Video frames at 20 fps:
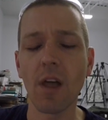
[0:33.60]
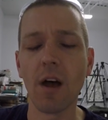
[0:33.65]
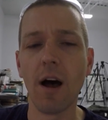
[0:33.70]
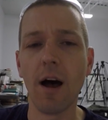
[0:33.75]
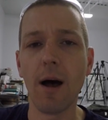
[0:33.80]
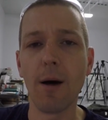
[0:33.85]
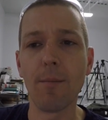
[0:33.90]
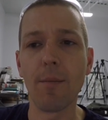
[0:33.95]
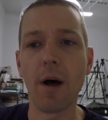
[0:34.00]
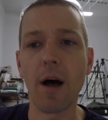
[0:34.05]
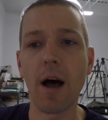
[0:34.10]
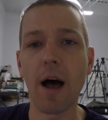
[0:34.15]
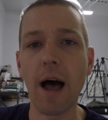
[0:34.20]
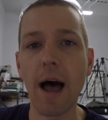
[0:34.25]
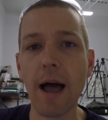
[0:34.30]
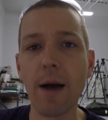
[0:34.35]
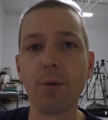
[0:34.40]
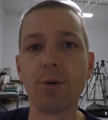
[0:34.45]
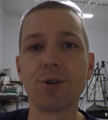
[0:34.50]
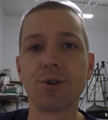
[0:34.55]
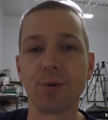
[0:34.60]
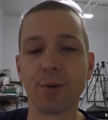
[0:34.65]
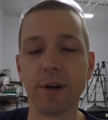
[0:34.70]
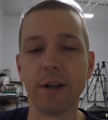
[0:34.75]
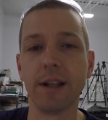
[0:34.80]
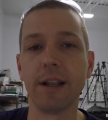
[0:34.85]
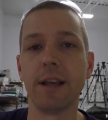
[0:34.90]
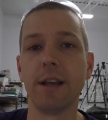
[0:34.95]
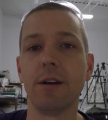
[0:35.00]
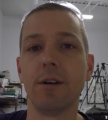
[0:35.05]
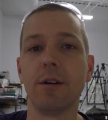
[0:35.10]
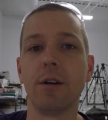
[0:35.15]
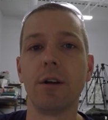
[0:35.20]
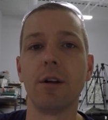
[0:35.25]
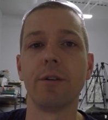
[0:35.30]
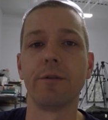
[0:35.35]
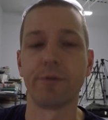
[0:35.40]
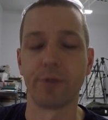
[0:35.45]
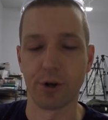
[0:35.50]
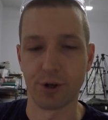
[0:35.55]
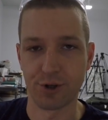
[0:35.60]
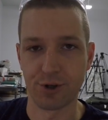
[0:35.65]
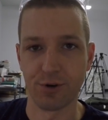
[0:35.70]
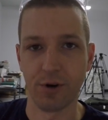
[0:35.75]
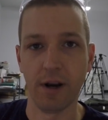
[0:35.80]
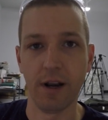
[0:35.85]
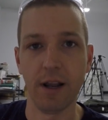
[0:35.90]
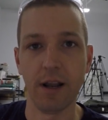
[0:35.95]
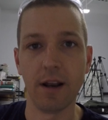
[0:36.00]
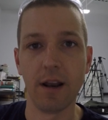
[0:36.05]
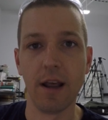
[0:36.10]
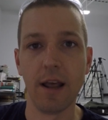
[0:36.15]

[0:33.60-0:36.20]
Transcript: um, I was really frustrated.